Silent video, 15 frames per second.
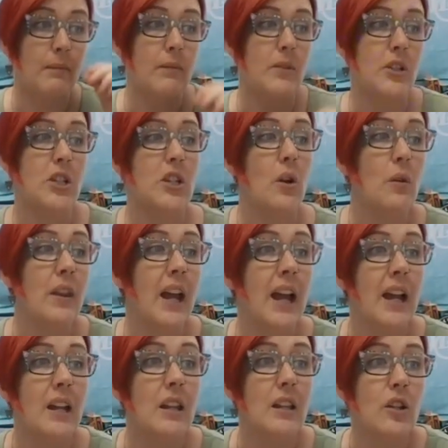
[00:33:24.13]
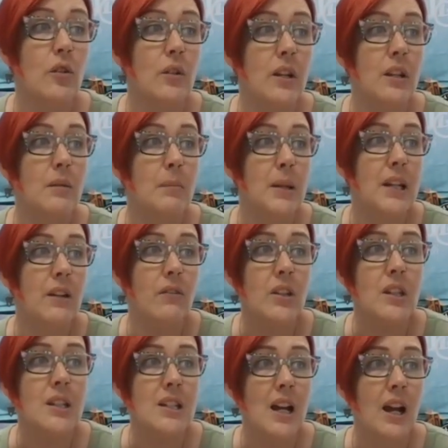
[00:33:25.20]
So that you can be
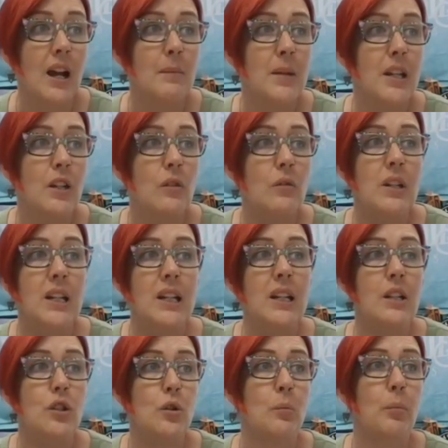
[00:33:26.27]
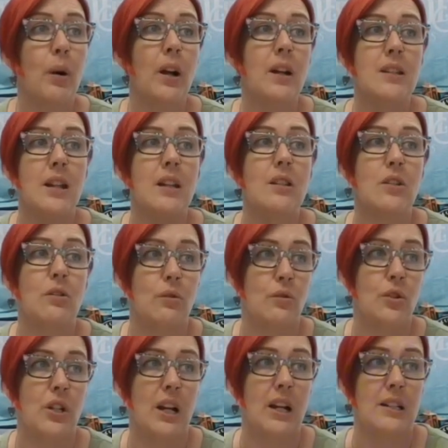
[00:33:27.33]
given the time that you need to process
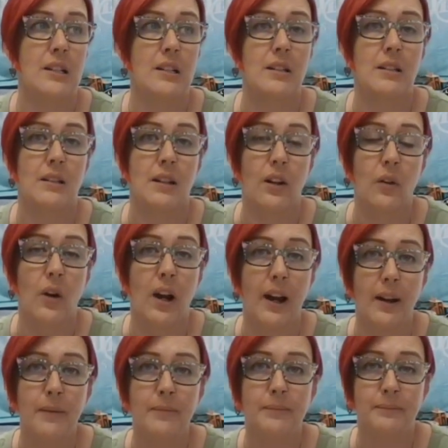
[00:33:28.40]
through shit. Okay?